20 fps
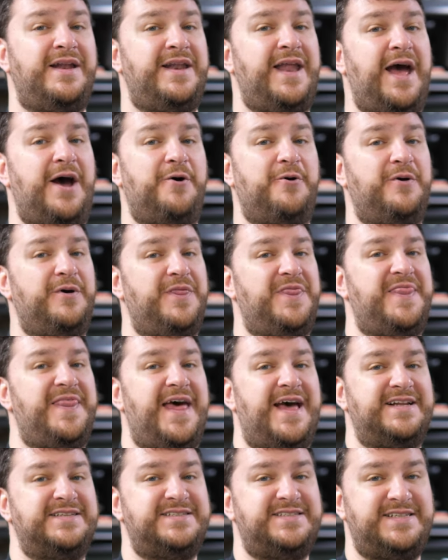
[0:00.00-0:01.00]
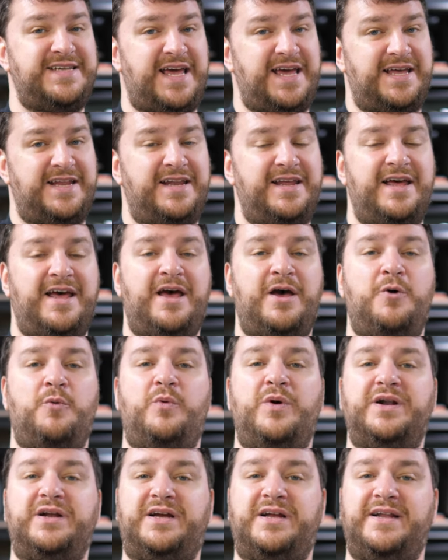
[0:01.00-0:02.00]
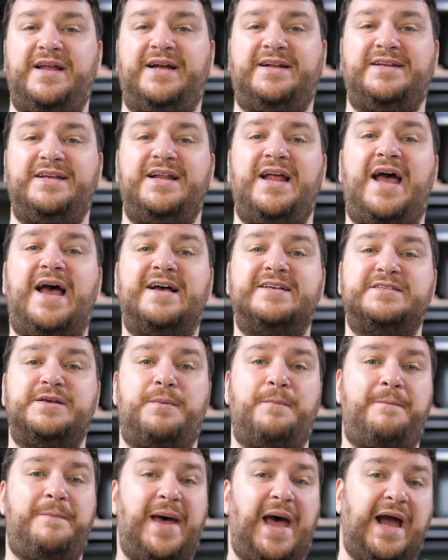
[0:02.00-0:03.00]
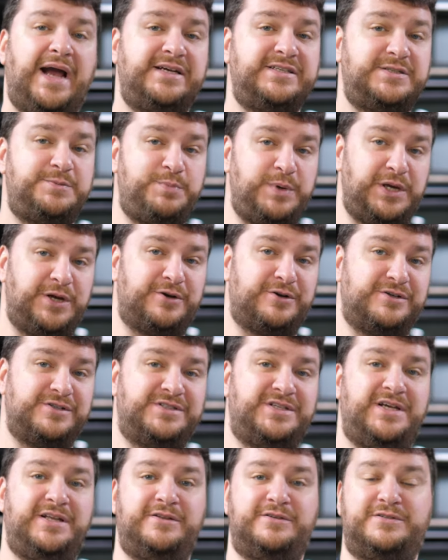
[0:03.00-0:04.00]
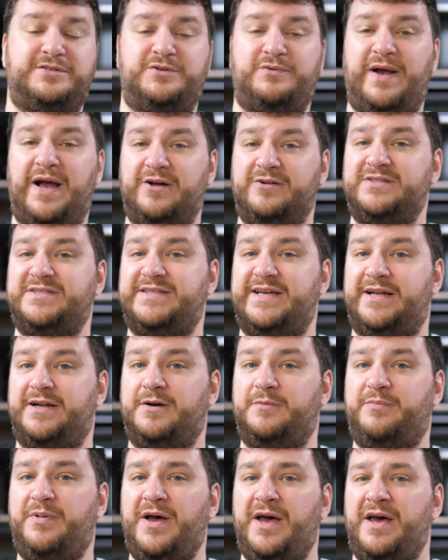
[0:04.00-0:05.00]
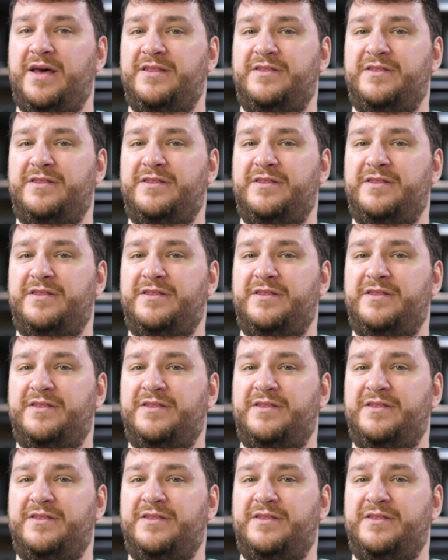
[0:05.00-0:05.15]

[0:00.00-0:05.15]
Now, that said, when connected as back speakers in the surround setup,